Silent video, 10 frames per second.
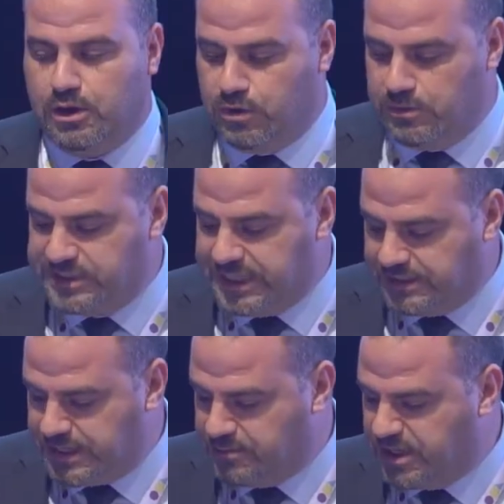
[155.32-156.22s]
When we say
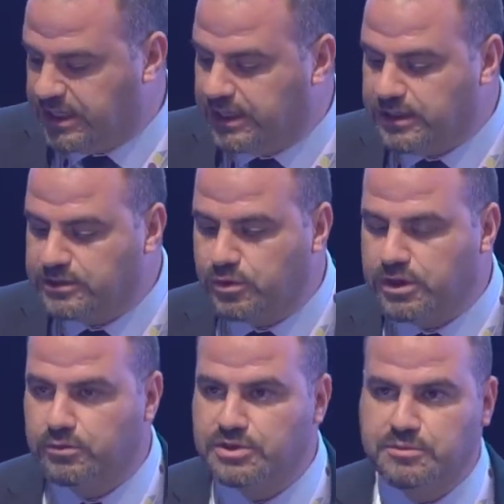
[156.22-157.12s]
telemedical
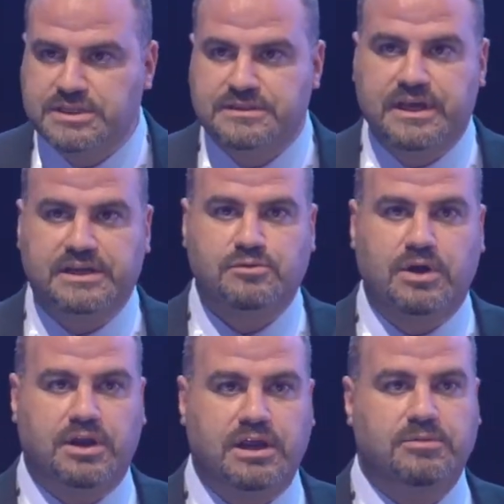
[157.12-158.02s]
network, which means that we
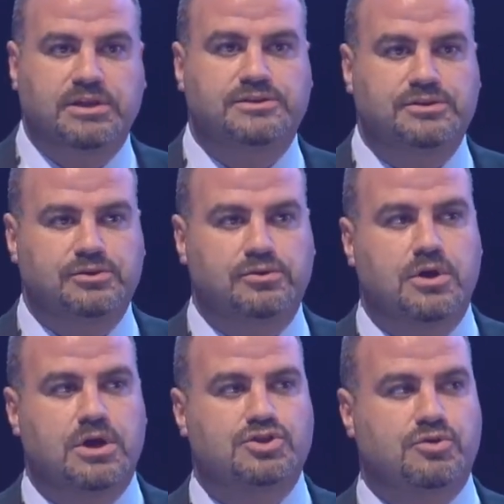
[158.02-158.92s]
are able to
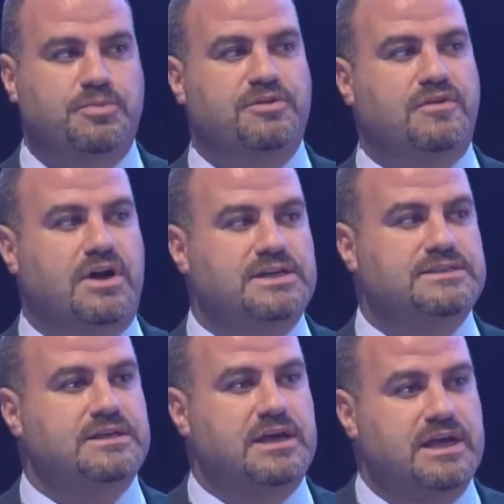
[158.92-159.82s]

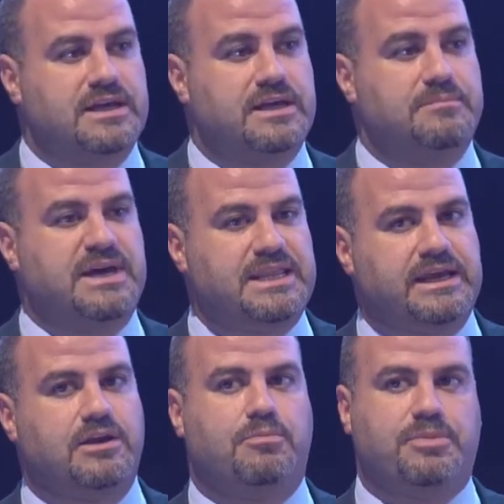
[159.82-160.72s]
supervise
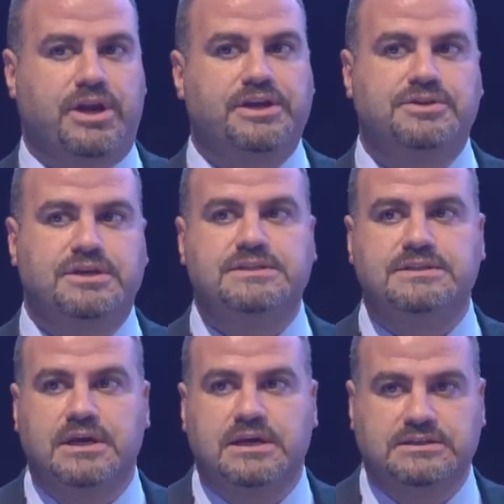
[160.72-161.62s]
medical operations,
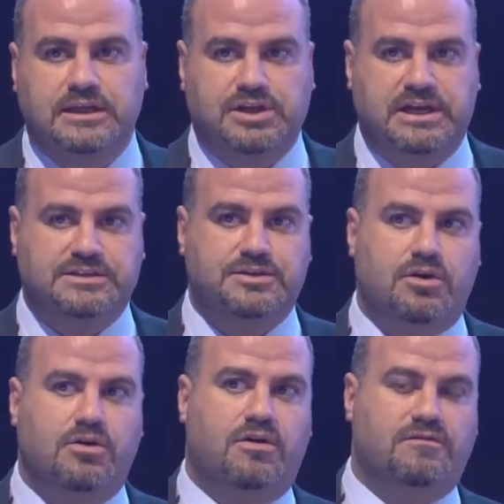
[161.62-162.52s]
such as
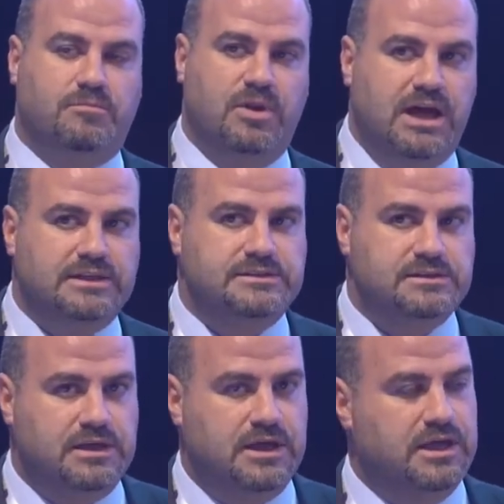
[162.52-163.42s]
draw of blood
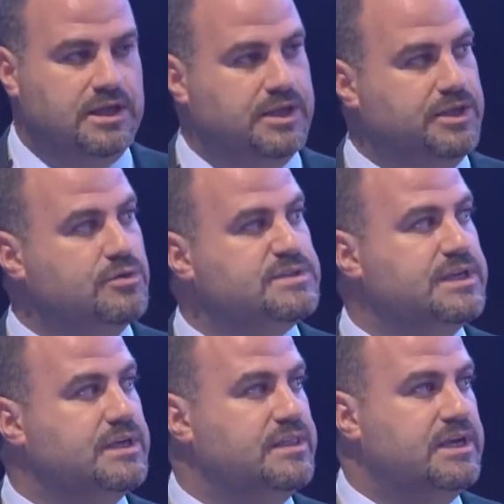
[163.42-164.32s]

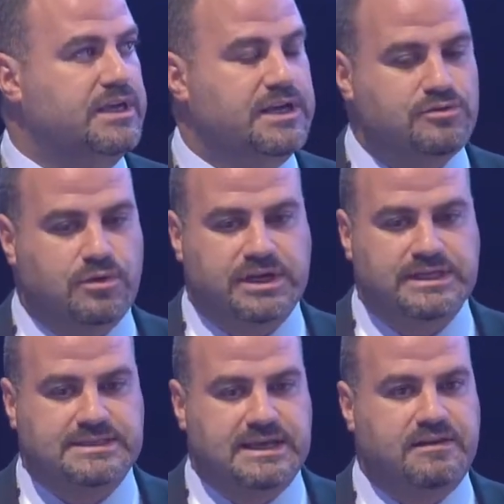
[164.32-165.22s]
using the network
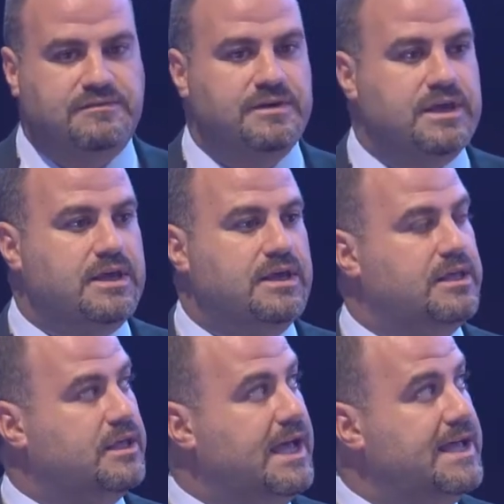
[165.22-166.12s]
itself
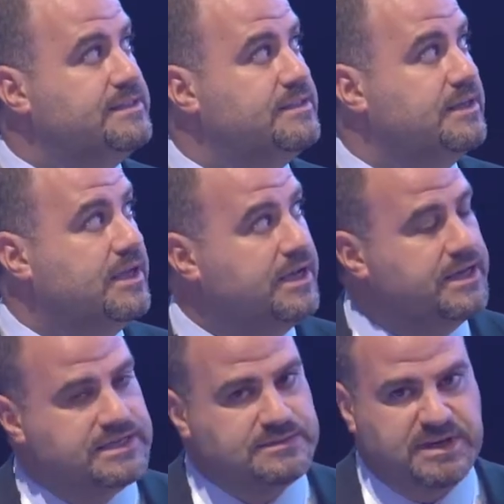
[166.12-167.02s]
and
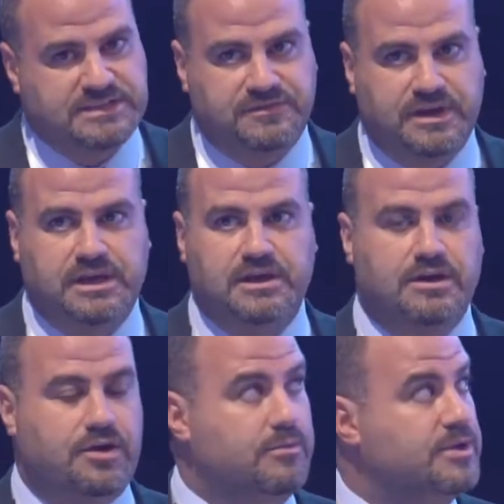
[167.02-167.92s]
specific
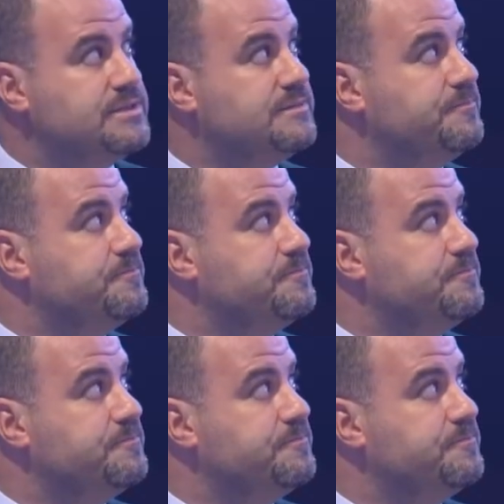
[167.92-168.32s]
robots.